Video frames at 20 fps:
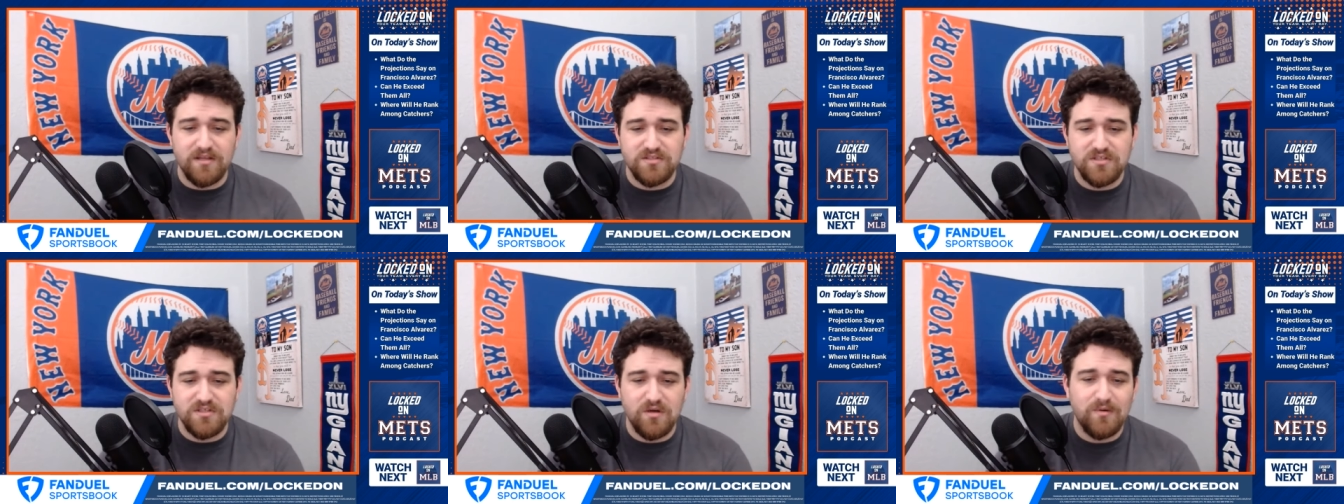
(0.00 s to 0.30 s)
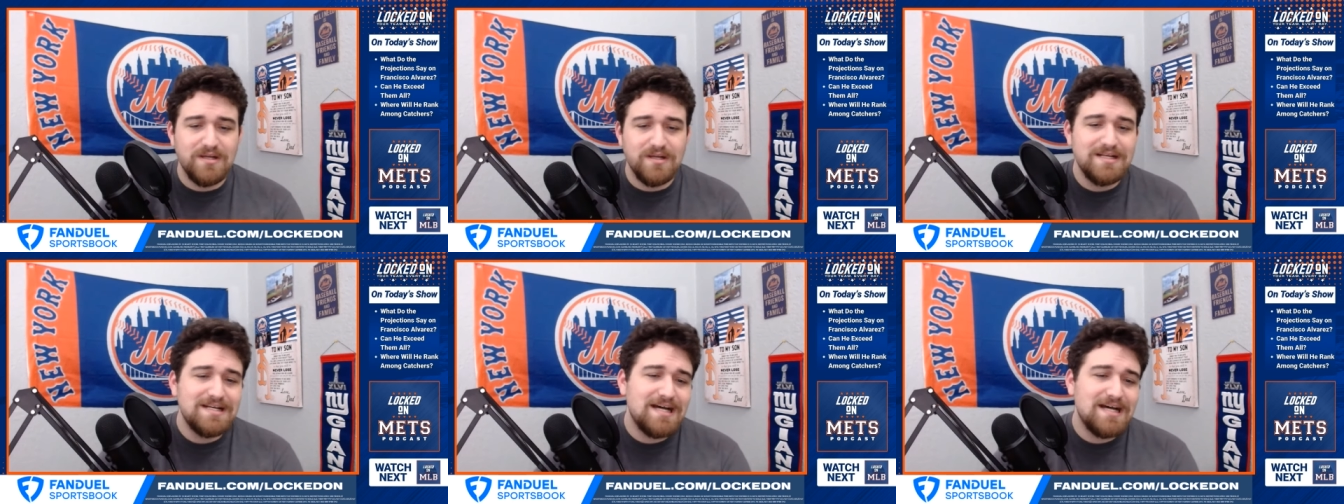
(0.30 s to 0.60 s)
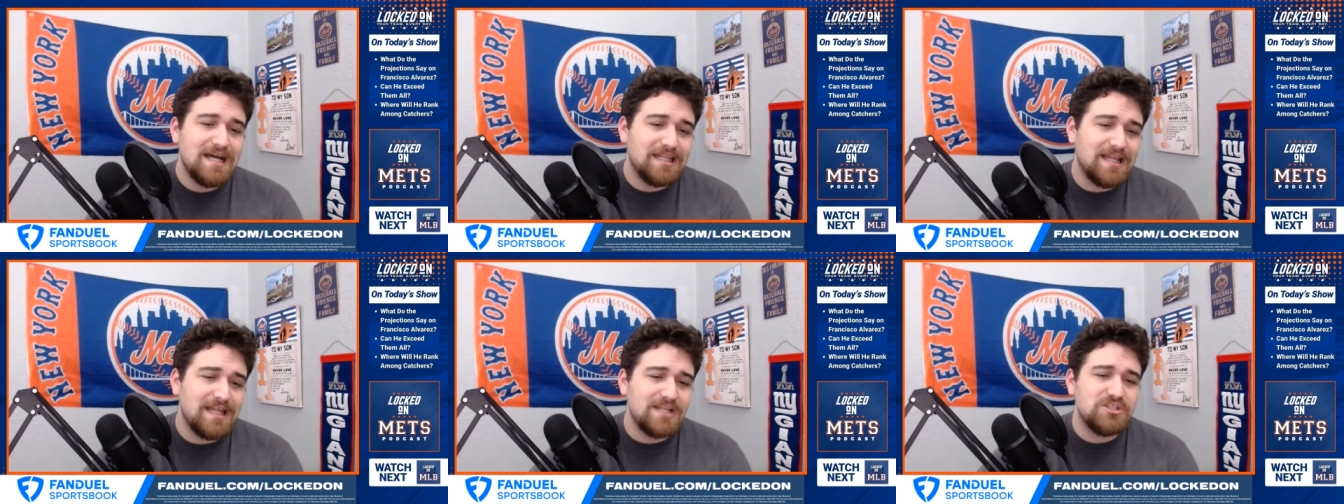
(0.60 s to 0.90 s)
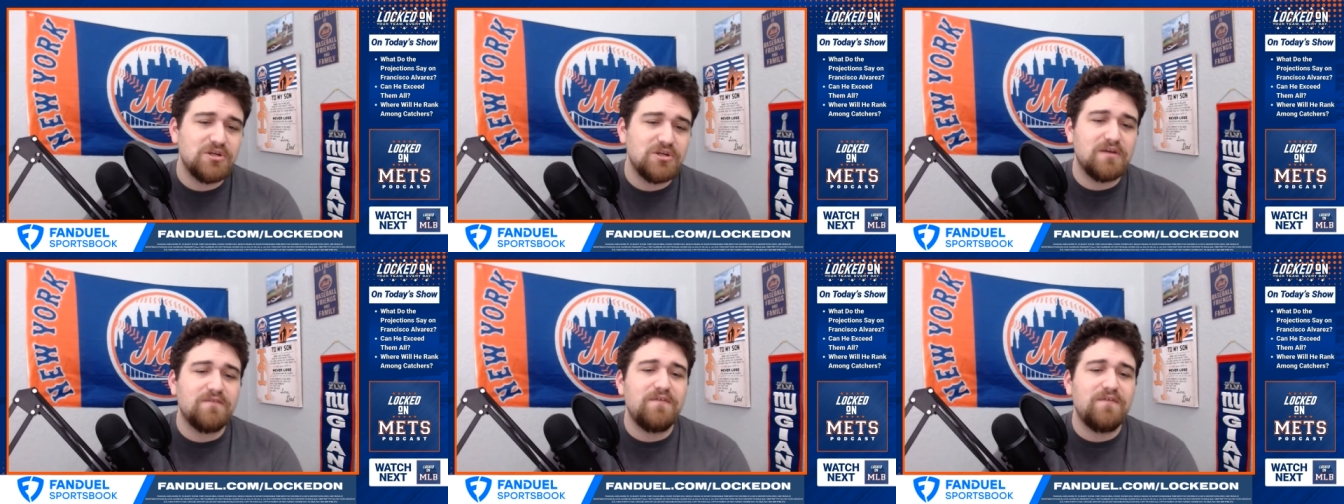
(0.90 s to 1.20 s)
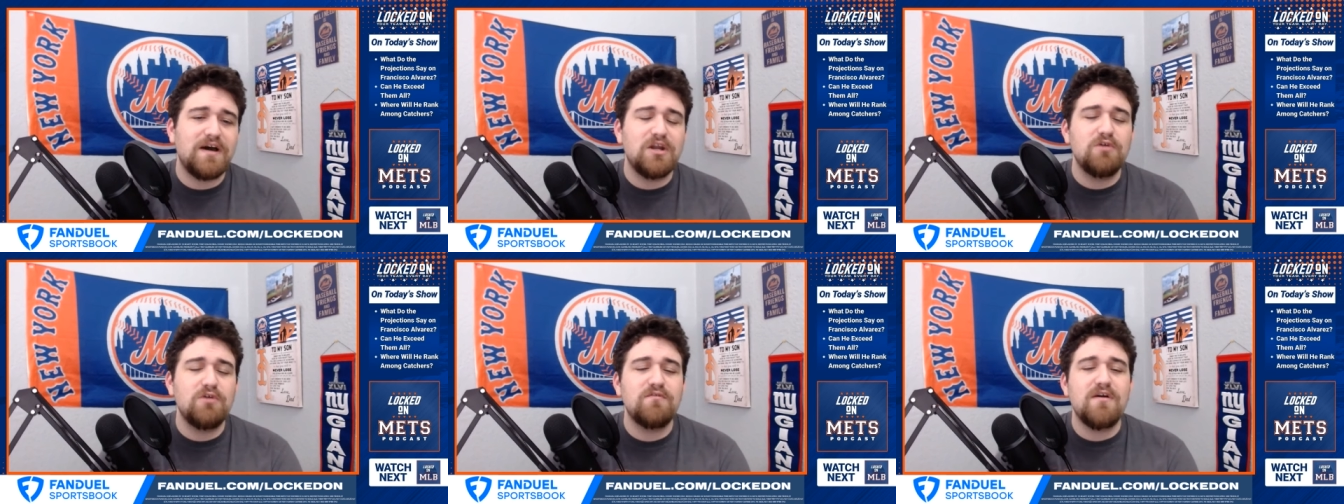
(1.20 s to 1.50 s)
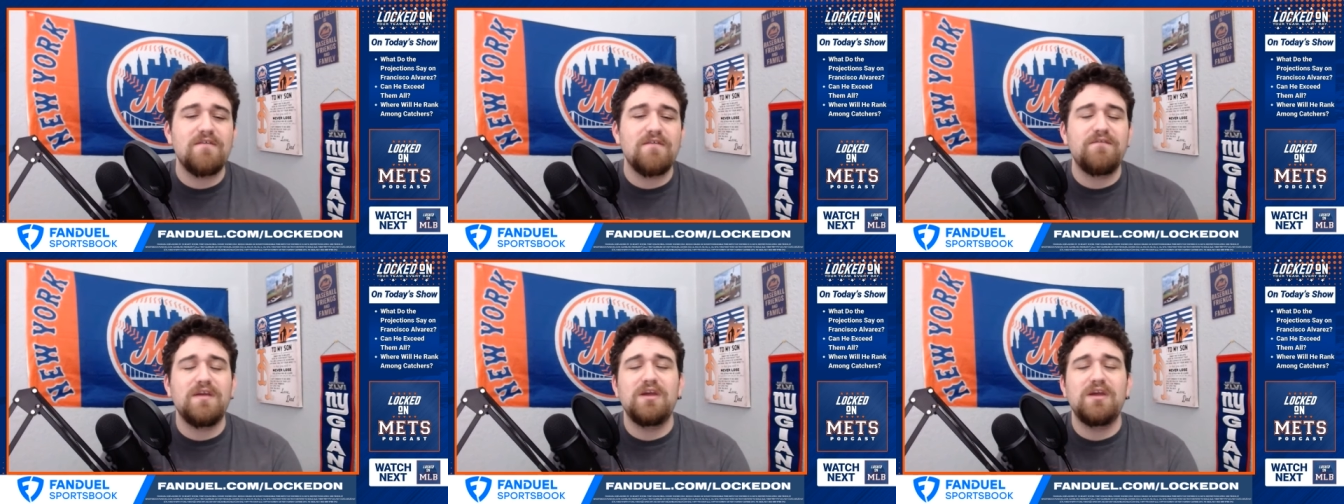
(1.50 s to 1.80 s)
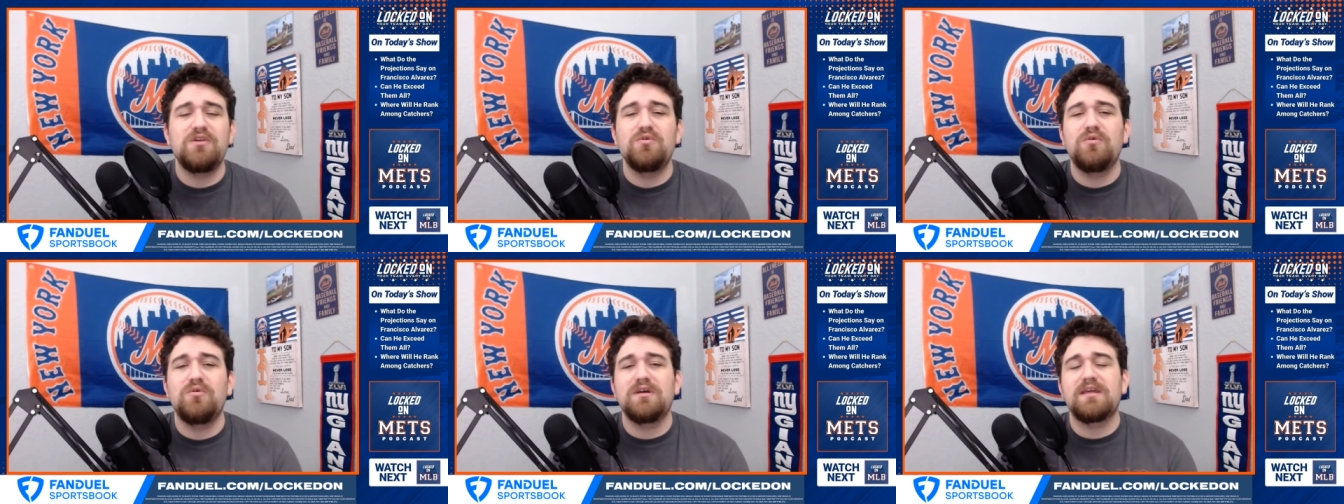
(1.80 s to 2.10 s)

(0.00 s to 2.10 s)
So a lot you can find over at FanDuel.